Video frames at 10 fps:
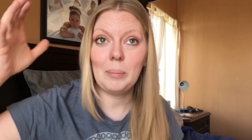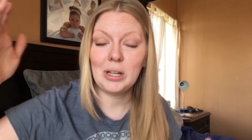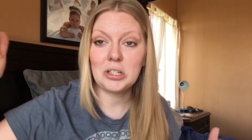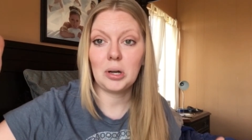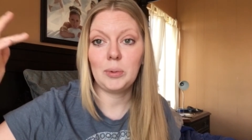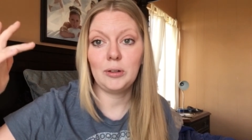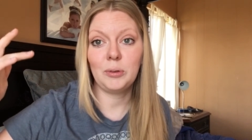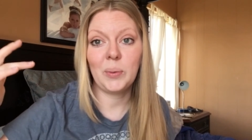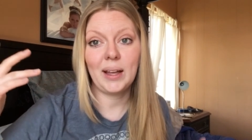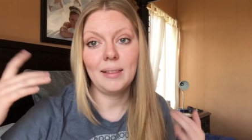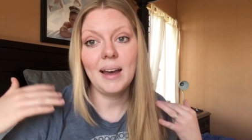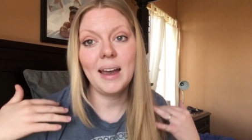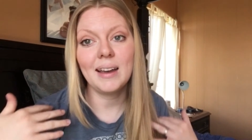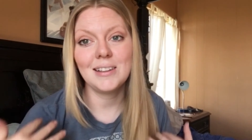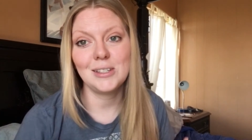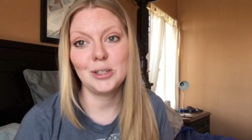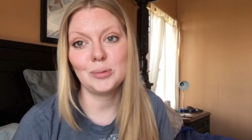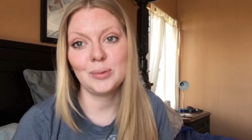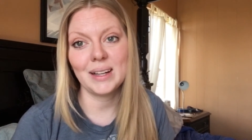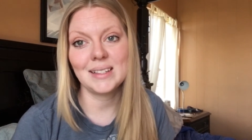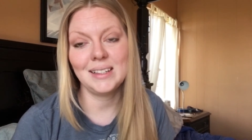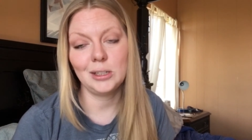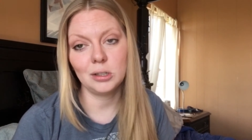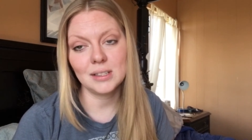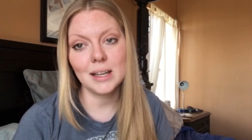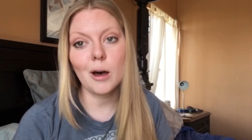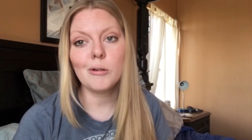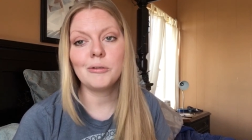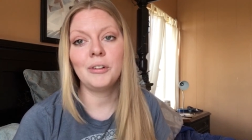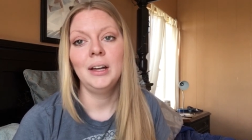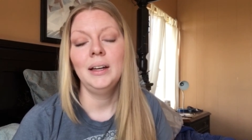picture a beautiful white light as you're resting yourself